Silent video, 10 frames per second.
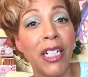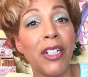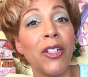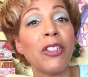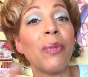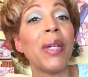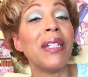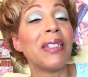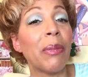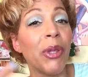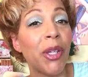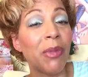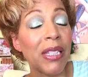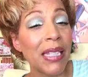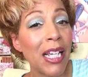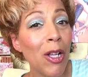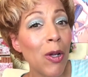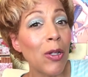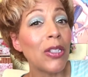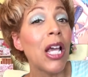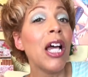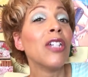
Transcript: Hills made some of them in singles.